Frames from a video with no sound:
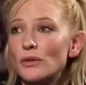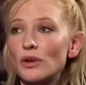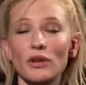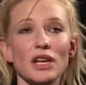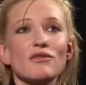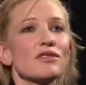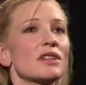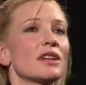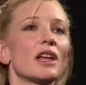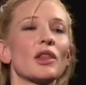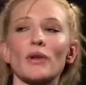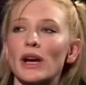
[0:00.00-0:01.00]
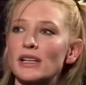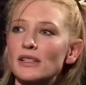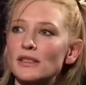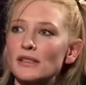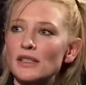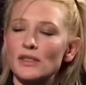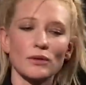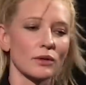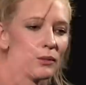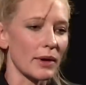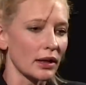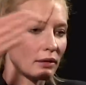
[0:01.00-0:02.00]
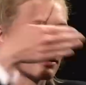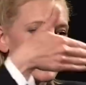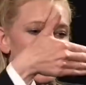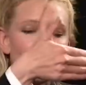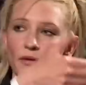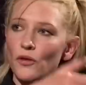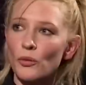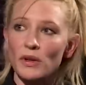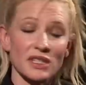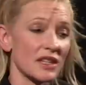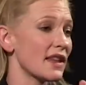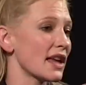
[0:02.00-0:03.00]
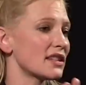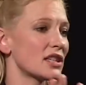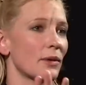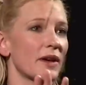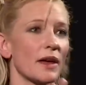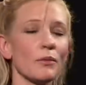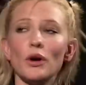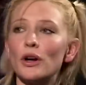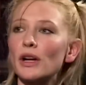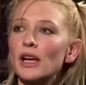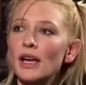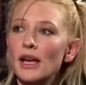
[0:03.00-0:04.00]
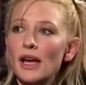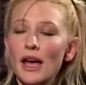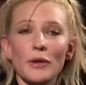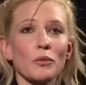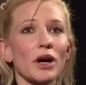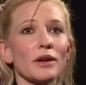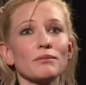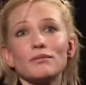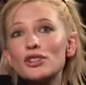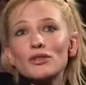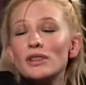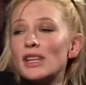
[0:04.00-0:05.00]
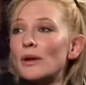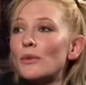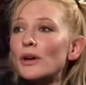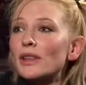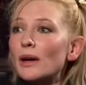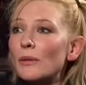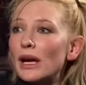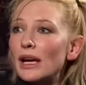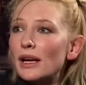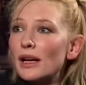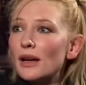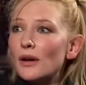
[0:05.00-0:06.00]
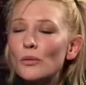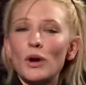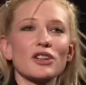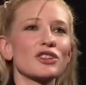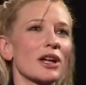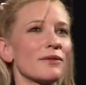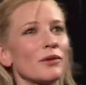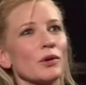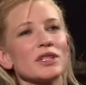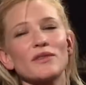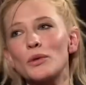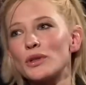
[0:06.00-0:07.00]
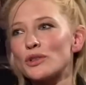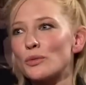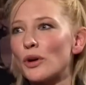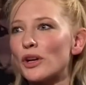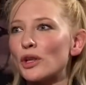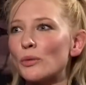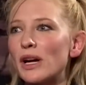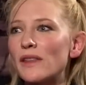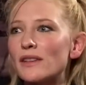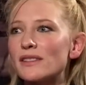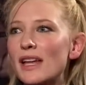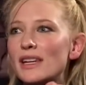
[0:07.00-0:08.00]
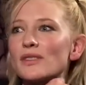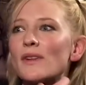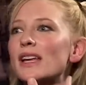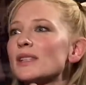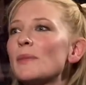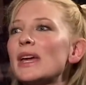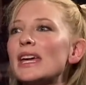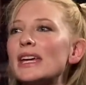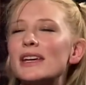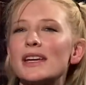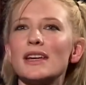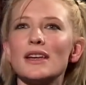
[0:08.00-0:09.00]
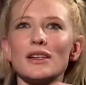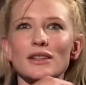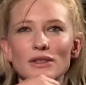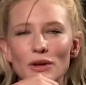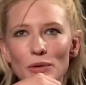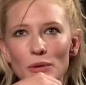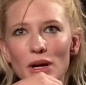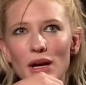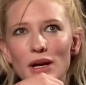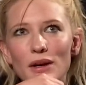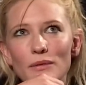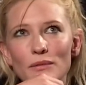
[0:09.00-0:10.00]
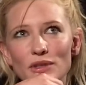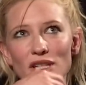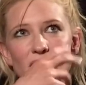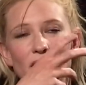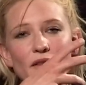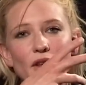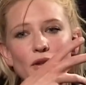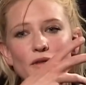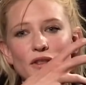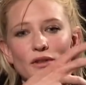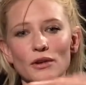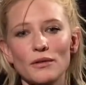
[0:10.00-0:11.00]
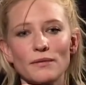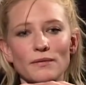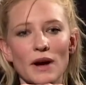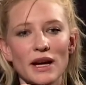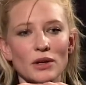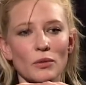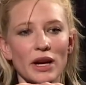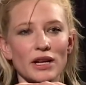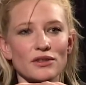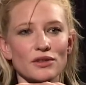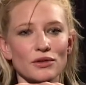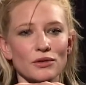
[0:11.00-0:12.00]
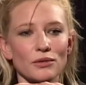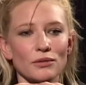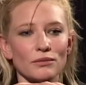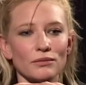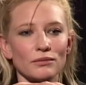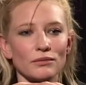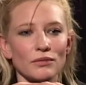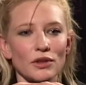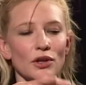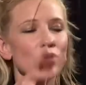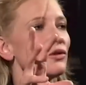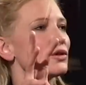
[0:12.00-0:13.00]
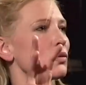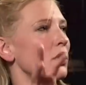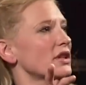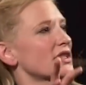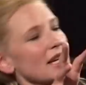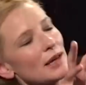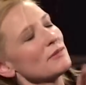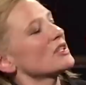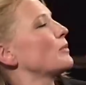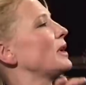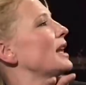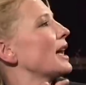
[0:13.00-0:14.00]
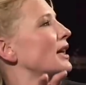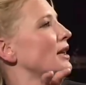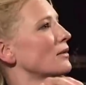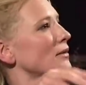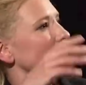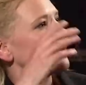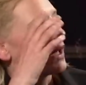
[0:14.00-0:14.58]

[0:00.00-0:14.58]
who are not interested in other actors. It's all about their performance, and that's the way they work. And why shouldn't they work that way? Why should I force everyone to work in the way that satisfies me? So she said that you've just got to find a way to use what seems to be negative